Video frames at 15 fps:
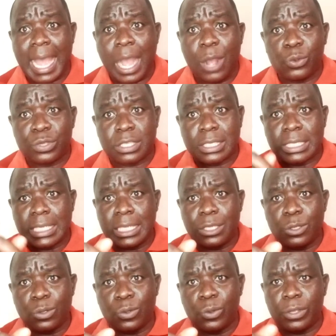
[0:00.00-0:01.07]
I'll
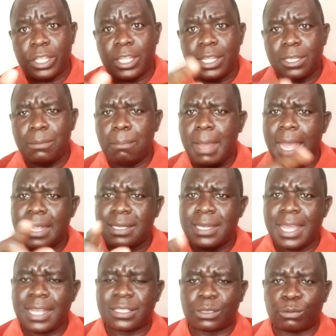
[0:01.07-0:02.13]
see you in my
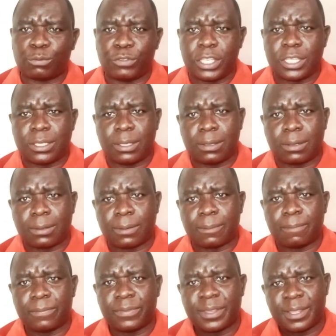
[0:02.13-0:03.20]
next video.
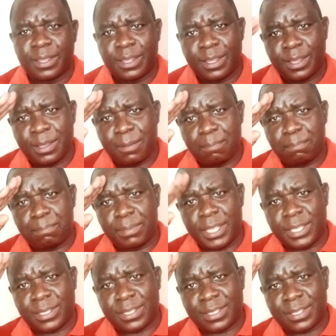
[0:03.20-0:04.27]

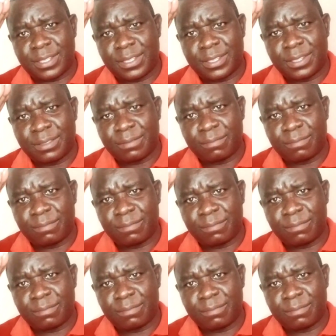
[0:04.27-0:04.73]
Peace.